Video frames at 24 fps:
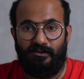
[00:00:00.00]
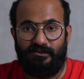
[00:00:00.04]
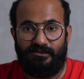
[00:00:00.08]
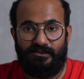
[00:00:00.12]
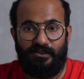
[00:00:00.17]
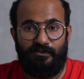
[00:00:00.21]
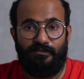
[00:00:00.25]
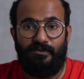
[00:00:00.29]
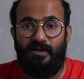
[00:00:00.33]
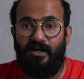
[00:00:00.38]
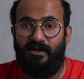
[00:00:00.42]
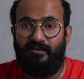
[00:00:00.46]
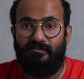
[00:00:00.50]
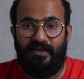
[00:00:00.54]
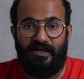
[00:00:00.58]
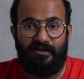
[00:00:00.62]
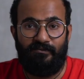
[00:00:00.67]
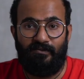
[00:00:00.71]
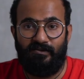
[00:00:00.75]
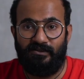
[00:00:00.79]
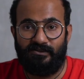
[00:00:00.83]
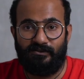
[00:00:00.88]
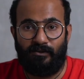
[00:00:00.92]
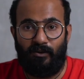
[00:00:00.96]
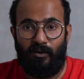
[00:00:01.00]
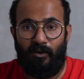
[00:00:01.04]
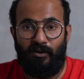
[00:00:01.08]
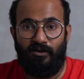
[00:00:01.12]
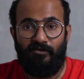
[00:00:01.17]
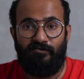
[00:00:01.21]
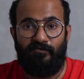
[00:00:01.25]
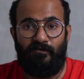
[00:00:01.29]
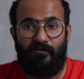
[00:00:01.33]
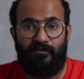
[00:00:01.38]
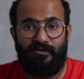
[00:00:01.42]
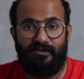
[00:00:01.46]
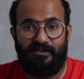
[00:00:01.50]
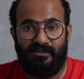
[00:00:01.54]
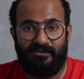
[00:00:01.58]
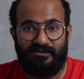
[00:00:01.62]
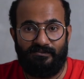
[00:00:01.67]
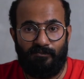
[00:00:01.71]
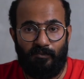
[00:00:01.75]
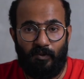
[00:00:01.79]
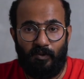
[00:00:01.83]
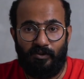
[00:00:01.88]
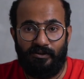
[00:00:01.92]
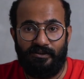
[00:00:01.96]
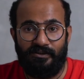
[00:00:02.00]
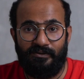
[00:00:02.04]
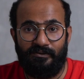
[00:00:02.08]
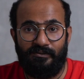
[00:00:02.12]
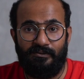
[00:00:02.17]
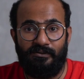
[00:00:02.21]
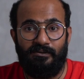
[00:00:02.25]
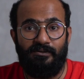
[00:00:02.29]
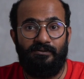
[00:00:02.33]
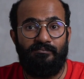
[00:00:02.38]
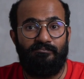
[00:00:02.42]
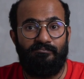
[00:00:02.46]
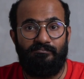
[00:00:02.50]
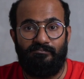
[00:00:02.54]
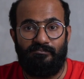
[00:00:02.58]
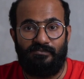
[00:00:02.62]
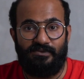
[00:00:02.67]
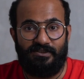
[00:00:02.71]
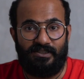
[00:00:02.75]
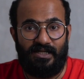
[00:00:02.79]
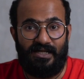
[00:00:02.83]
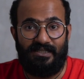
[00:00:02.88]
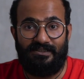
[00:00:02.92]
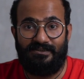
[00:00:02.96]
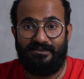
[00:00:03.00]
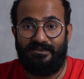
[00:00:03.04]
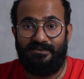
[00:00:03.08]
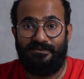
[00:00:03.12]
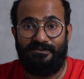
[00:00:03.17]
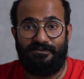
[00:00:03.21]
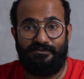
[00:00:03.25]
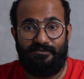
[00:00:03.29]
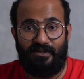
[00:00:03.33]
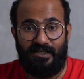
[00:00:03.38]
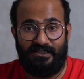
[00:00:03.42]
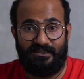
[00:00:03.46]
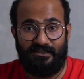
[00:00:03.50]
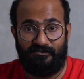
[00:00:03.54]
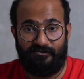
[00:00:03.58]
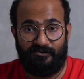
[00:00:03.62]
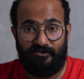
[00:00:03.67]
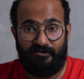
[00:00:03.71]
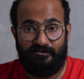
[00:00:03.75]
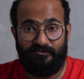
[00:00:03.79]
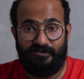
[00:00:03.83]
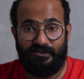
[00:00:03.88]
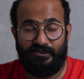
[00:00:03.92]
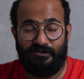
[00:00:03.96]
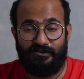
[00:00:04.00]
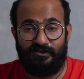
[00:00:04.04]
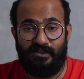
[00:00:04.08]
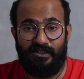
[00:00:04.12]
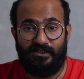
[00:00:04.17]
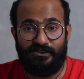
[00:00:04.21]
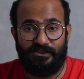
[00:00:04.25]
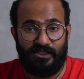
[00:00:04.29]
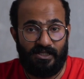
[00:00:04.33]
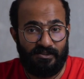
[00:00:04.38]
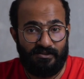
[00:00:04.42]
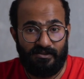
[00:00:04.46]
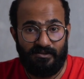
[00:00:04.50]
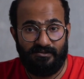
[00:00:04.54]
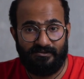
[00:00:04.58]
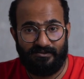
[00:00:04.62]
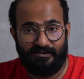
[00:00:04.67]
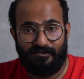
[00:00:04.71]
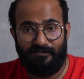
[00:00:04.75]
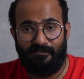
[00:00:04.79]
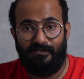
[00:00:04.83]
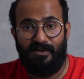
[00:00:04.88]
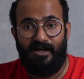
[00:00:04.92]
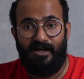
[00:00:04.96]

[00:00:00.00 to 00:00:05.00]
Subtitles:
So that was all for this module titled Writing for Visual Journalism.